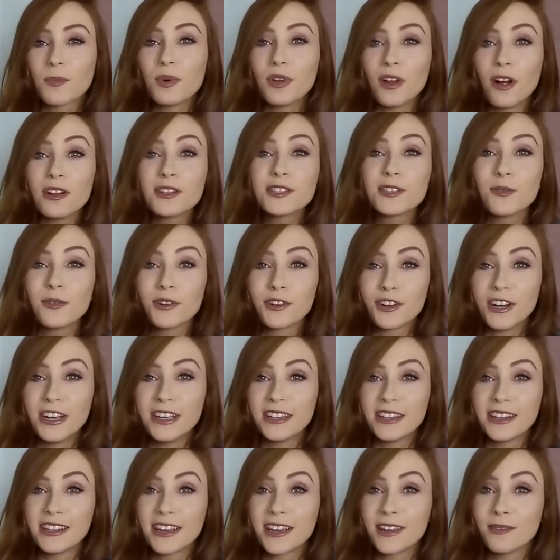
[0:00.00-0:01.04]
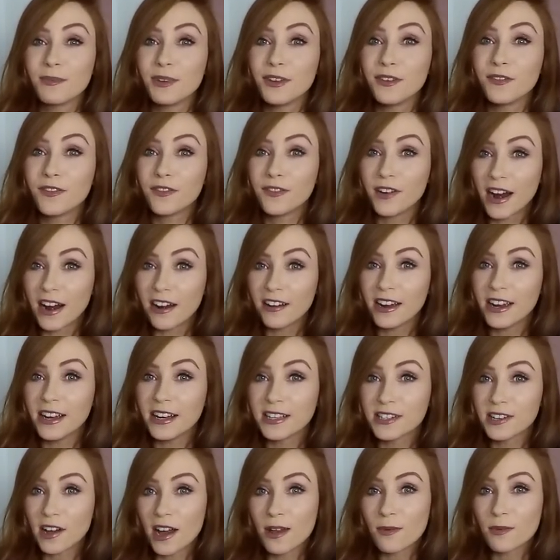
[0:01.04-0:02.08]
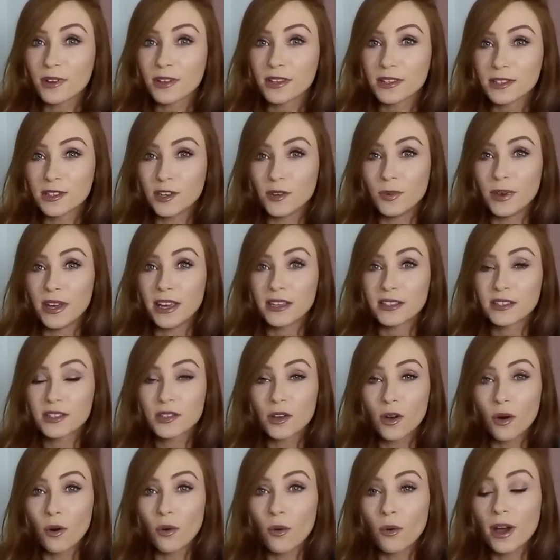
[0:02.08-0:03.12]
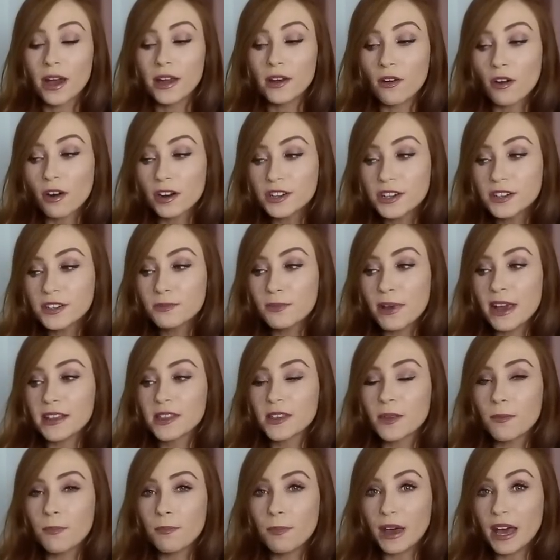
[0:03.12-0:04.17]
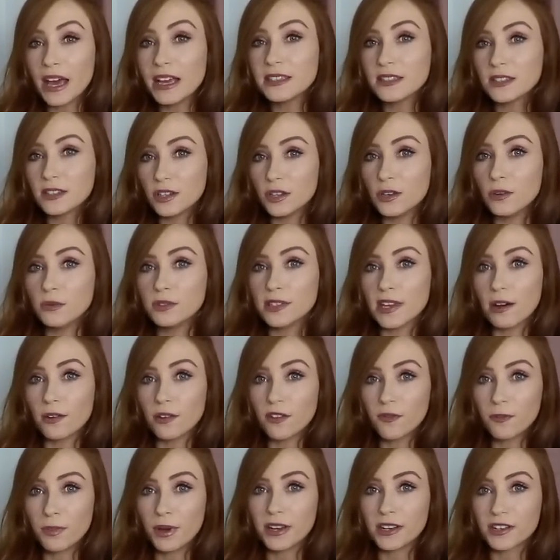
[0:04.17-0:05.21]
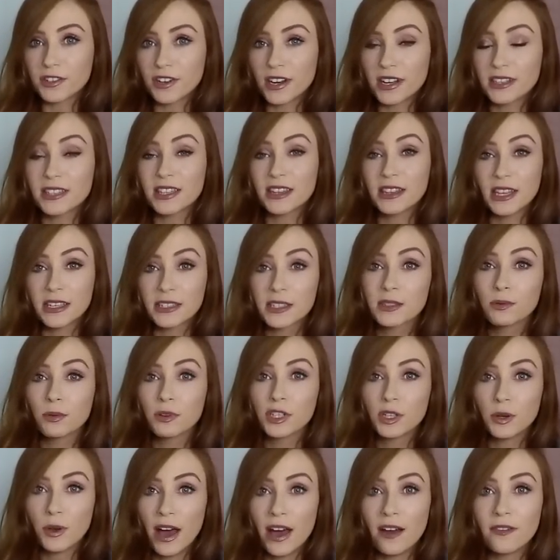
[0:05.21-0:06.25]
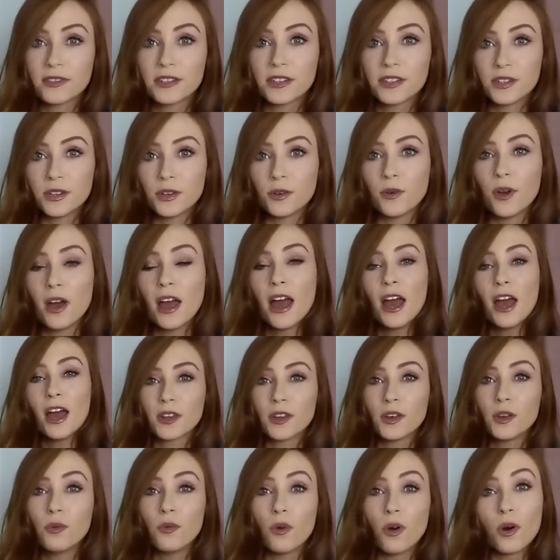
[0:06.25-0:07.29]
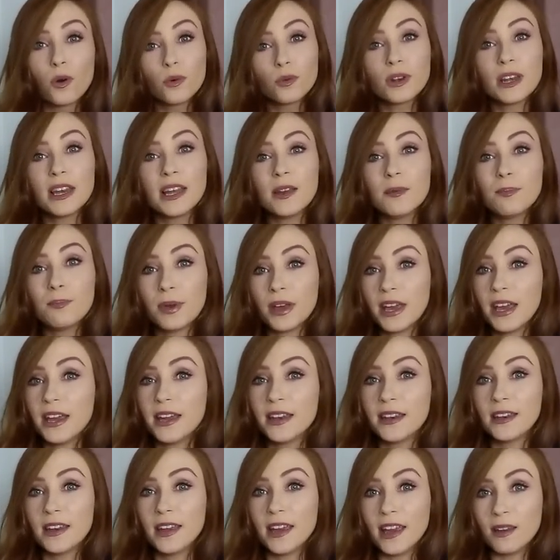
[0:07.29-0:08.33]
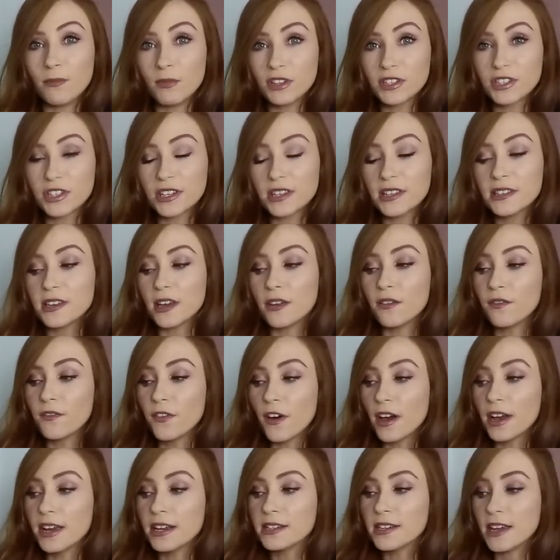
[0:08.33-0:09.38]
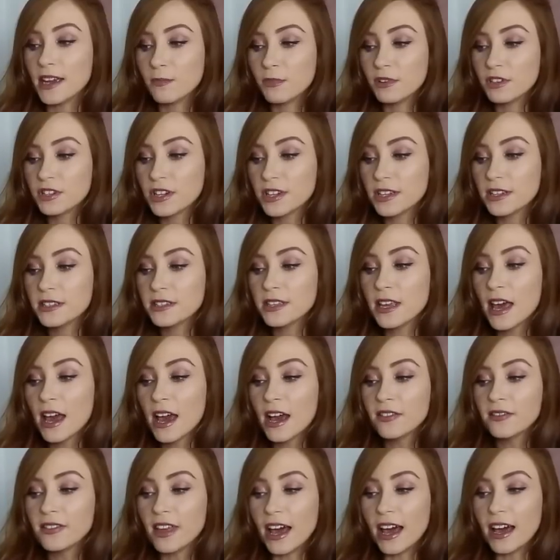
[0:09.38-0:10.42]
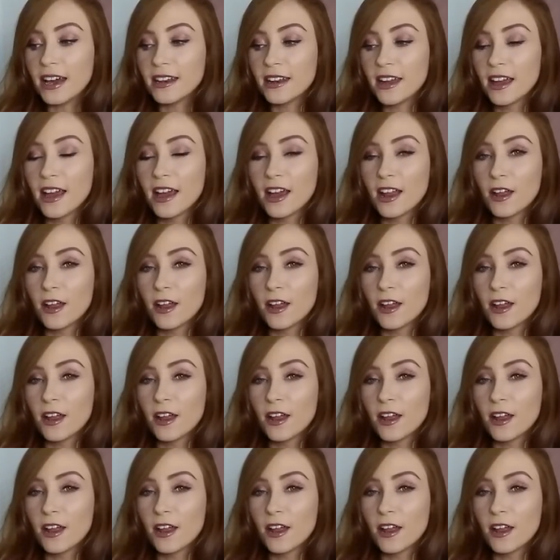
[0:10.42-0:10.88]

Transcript: but also agree that it can be very time consuming. So in order to make the best use out of Pinterest, this is what you have to do. You only pin images and find images that